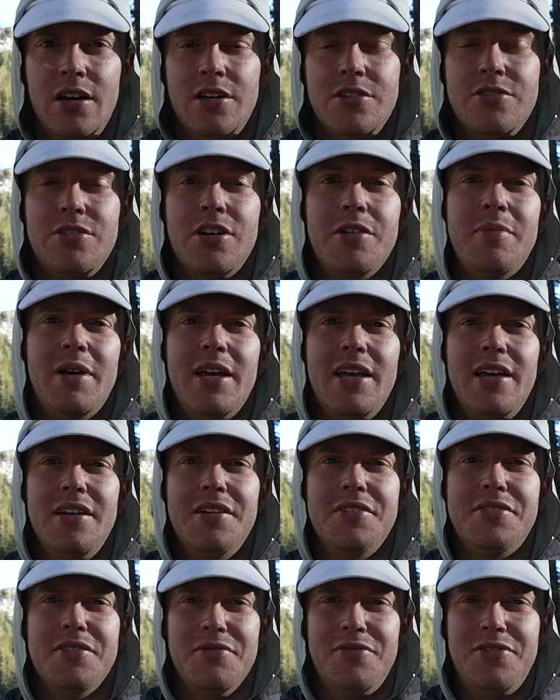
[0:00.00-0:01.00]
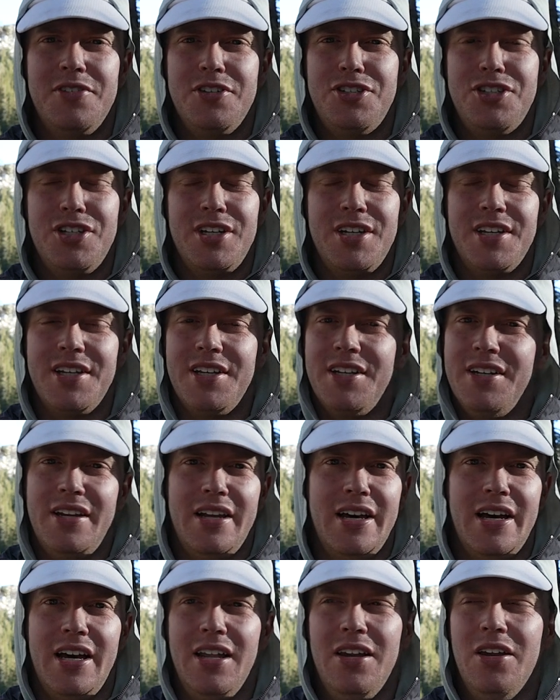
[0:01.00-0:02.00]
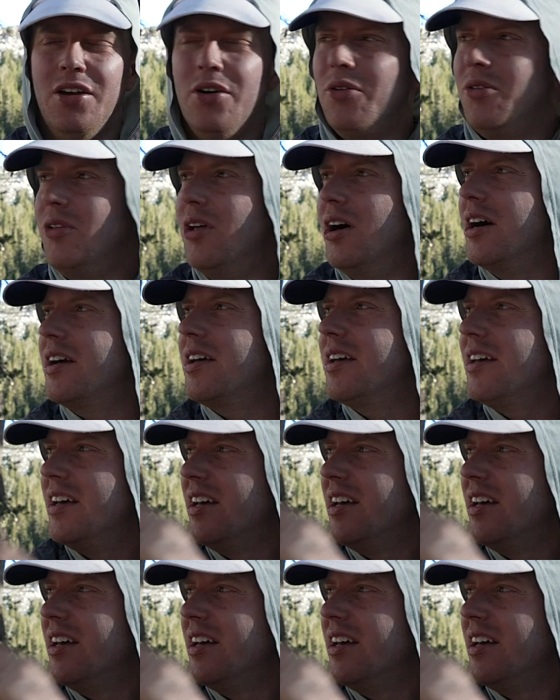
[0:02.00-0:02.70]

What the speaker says: Tried my hand at some fishing and no luck.